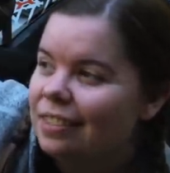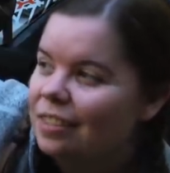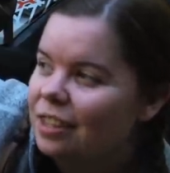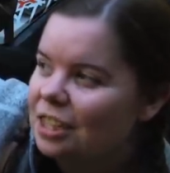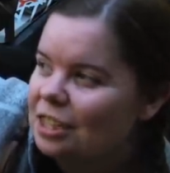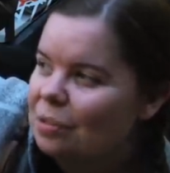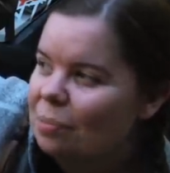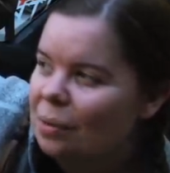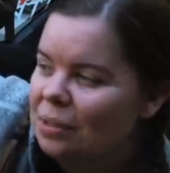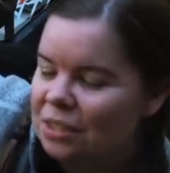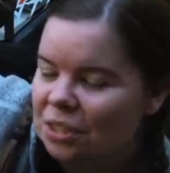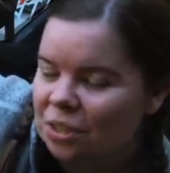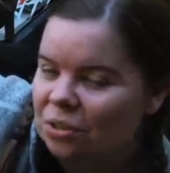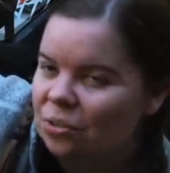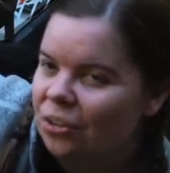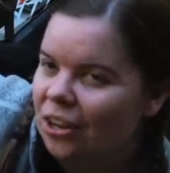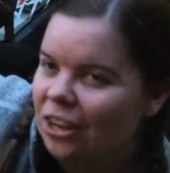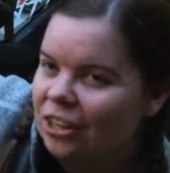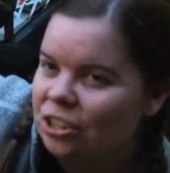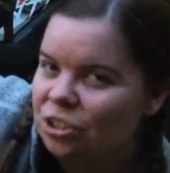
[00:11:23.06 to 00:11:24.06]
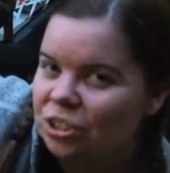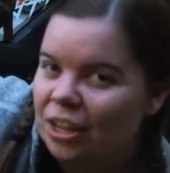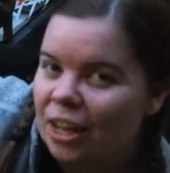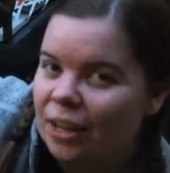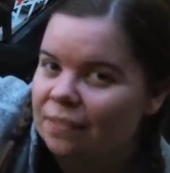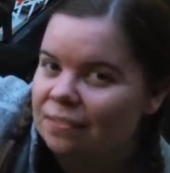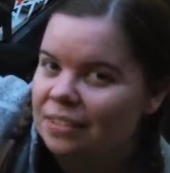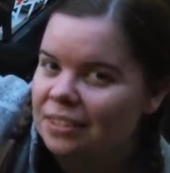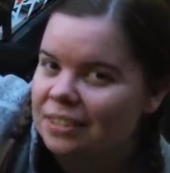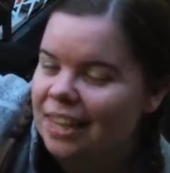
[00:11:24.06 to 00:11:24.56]
This was a creation
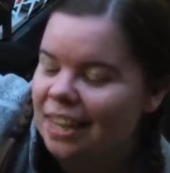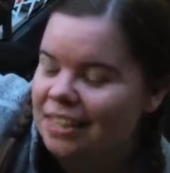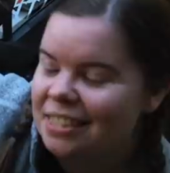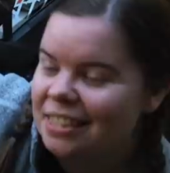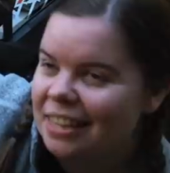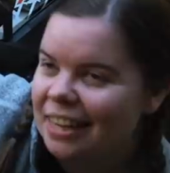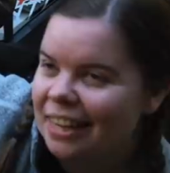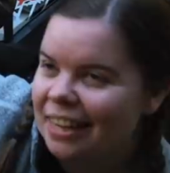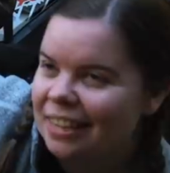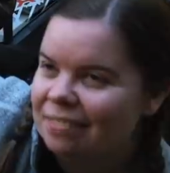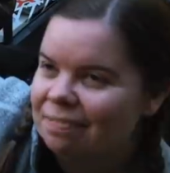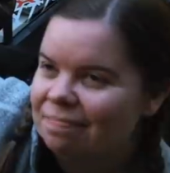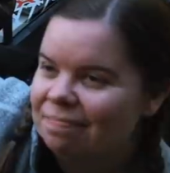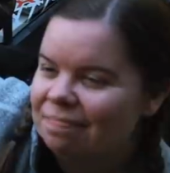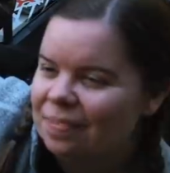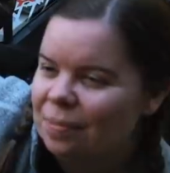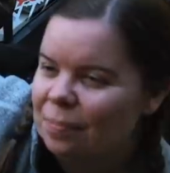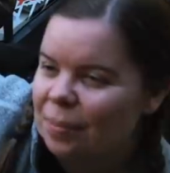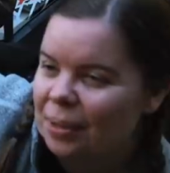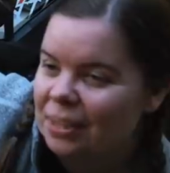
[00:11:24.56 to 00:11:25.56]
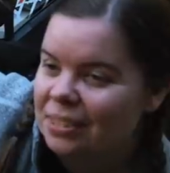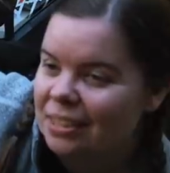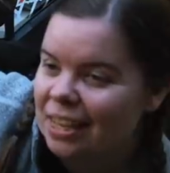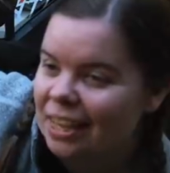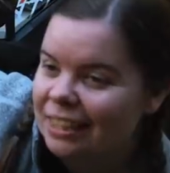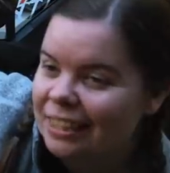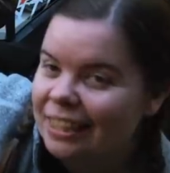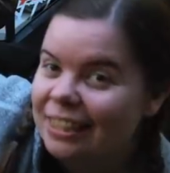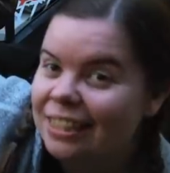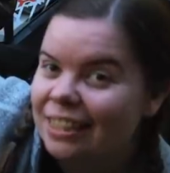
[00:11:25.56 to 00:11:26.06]
out of necessity because
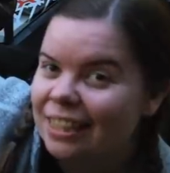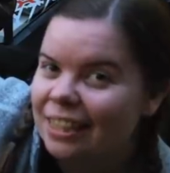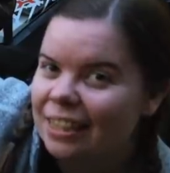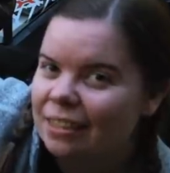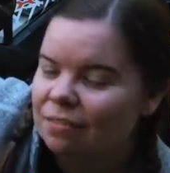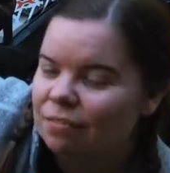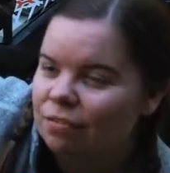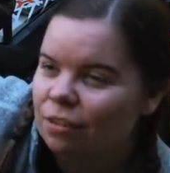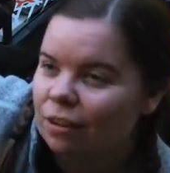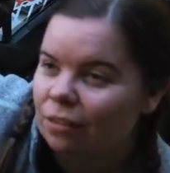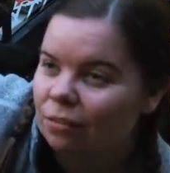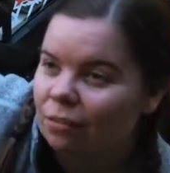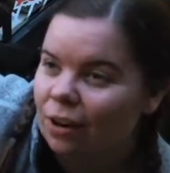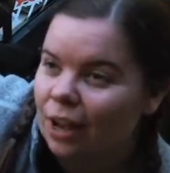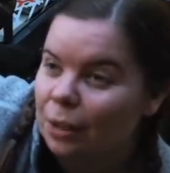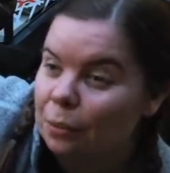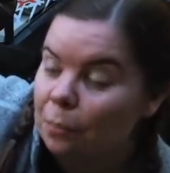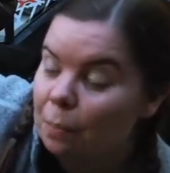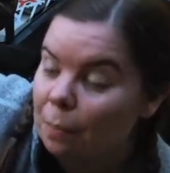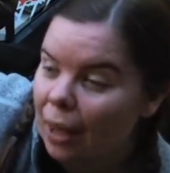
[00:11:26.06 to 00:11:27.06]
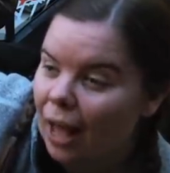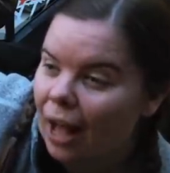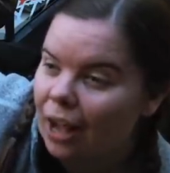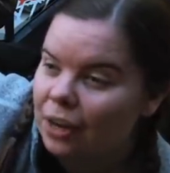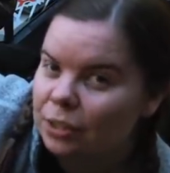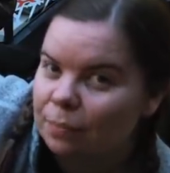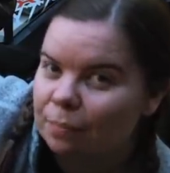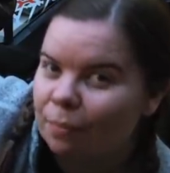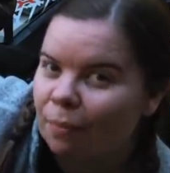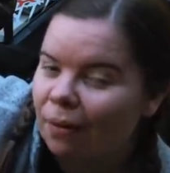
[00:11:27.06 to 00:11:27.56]
I needed it for the ride
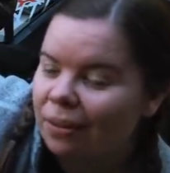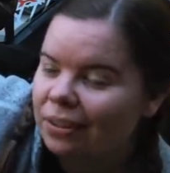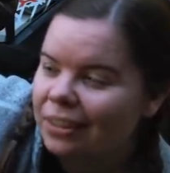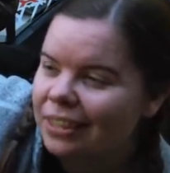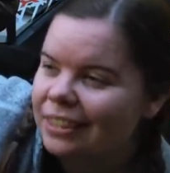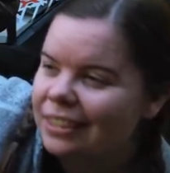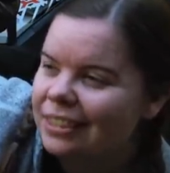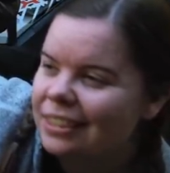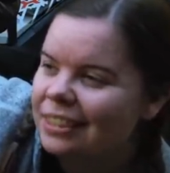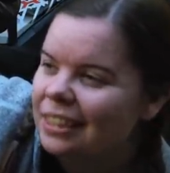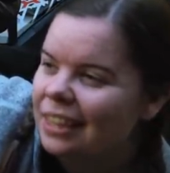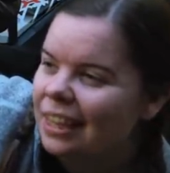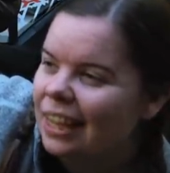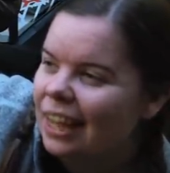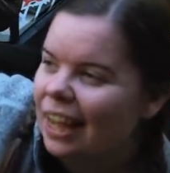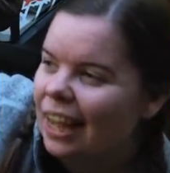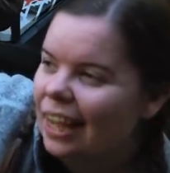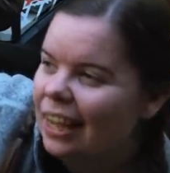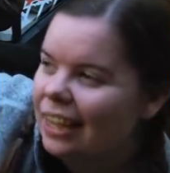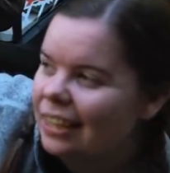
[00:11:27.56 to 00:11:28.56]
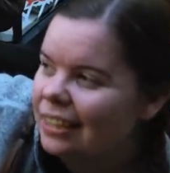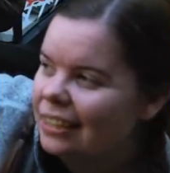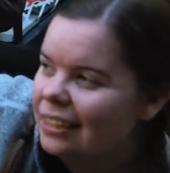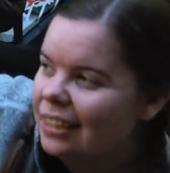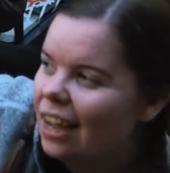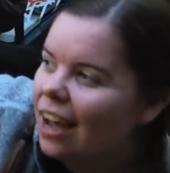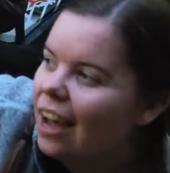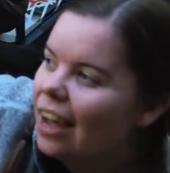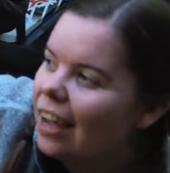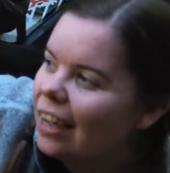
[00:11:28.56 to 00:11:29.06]
back to Portland. And
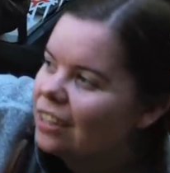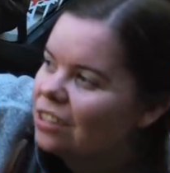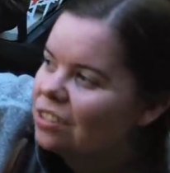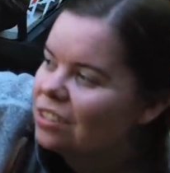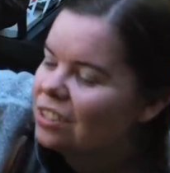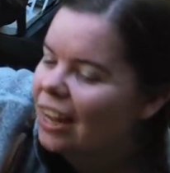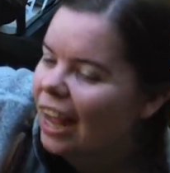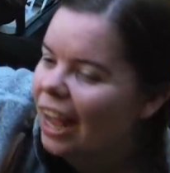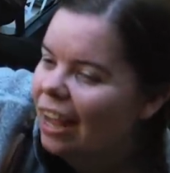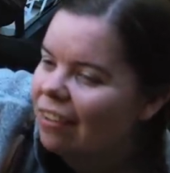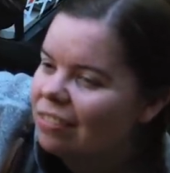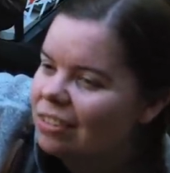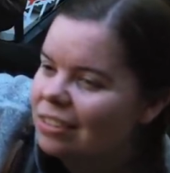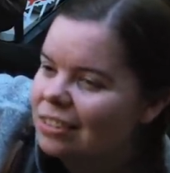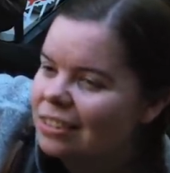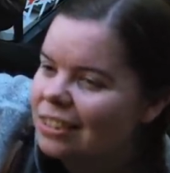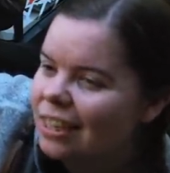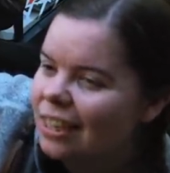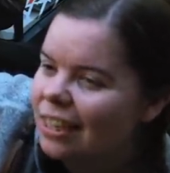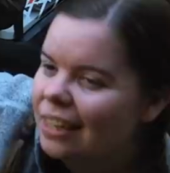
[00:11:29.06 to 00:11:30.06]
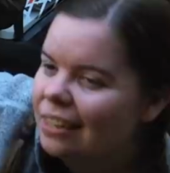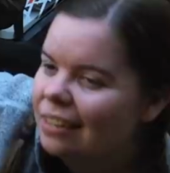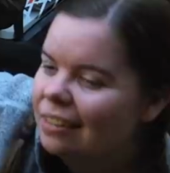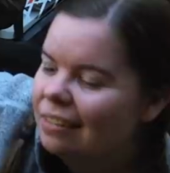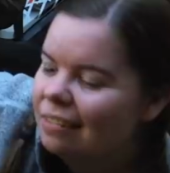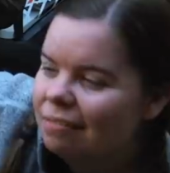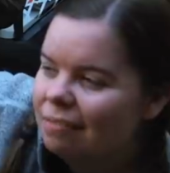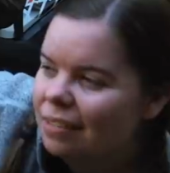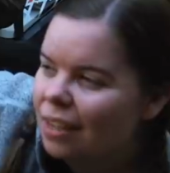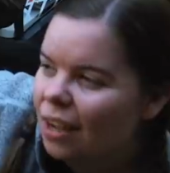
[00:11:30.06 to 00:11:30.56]
I just haven't
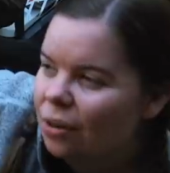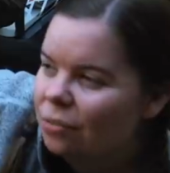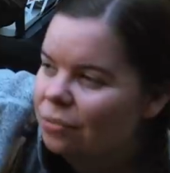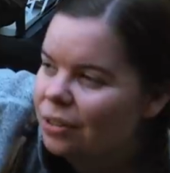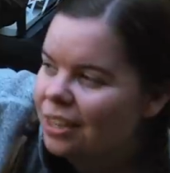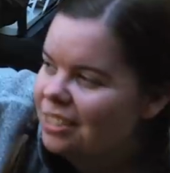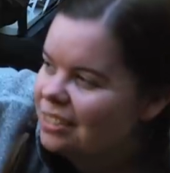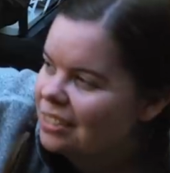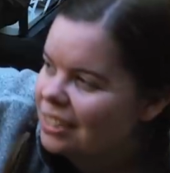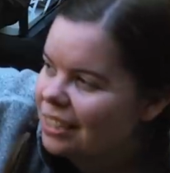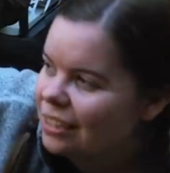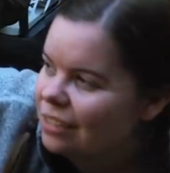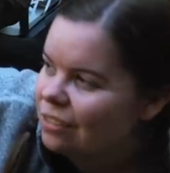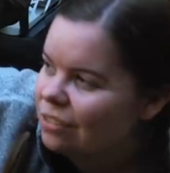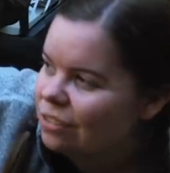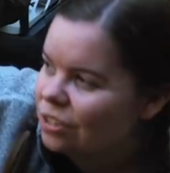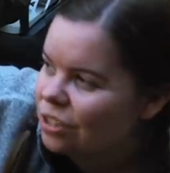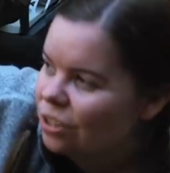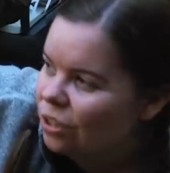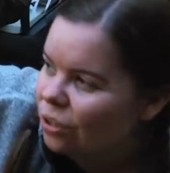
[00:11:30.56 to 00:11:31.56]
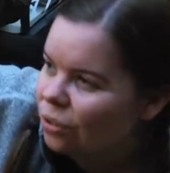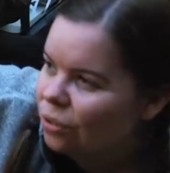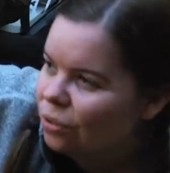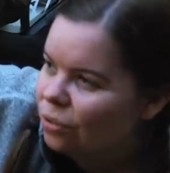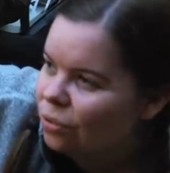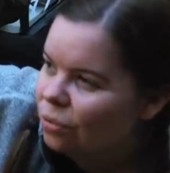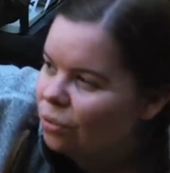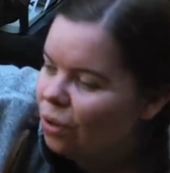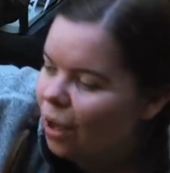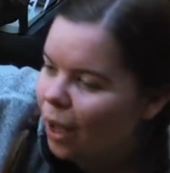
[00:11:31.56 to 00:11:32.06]
seen a reason
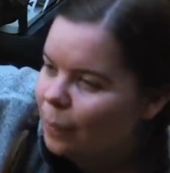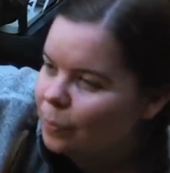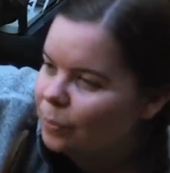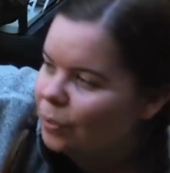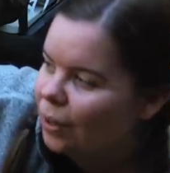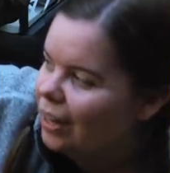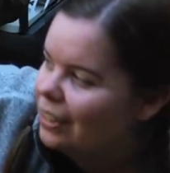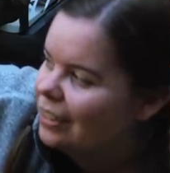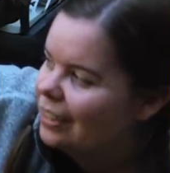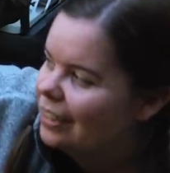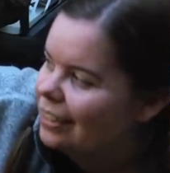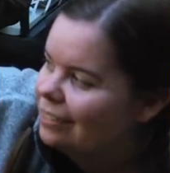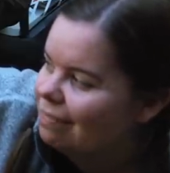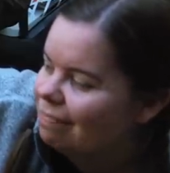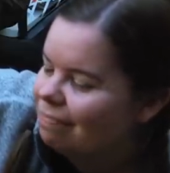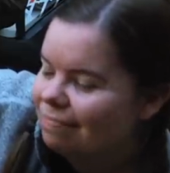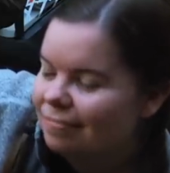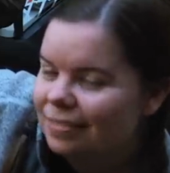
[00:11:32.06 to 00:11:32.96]
to upgrade it.